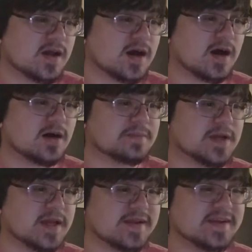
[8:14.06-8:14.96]

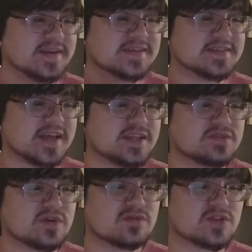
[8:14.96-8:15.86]
And it is
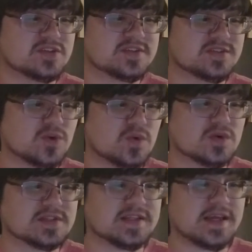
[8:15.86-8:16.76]
Eijiro rushes
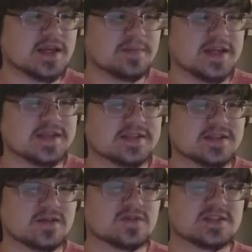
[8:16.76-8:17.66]
towards the enemy and
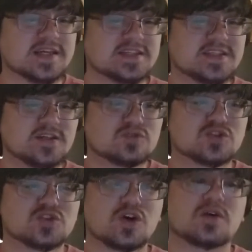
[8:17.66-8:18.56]
delivers a single
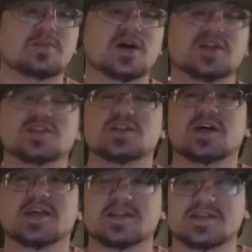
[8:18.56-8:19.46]
strong punch
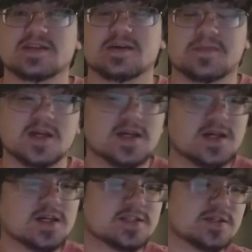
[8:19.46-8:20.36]
against them.
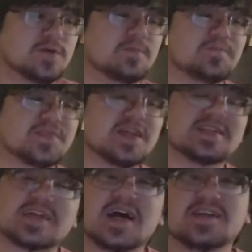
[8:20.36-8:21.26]
So
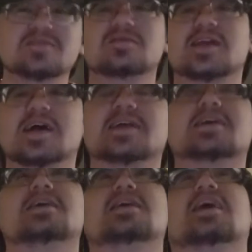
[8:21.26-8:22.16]
it's kind of
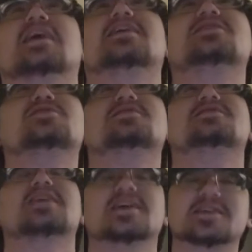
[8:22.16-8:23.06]
like, I guess you could
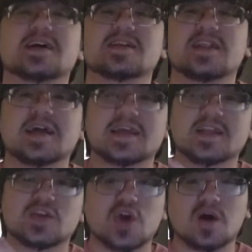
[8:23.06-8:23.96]
say it's kind of like
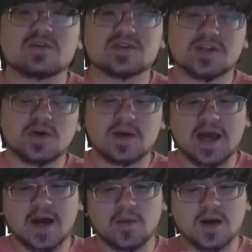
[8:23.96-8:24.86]
in Naruto,
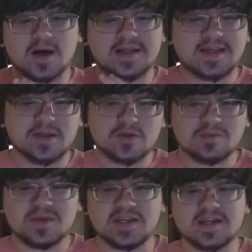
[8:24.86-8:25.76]
how Killer
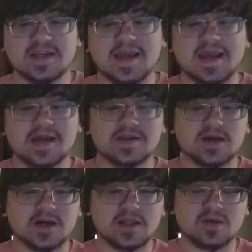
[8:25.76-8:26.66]
Bee and
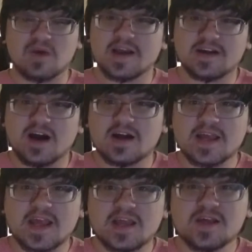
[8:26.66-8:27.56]
the
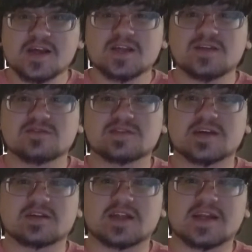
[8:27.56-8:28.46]
Raikage use
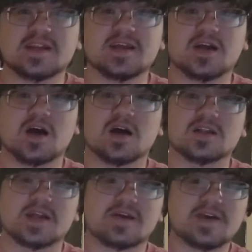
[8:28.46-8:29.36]
their lightning
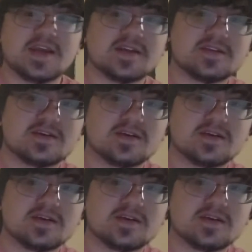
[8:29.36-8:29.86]
lariat.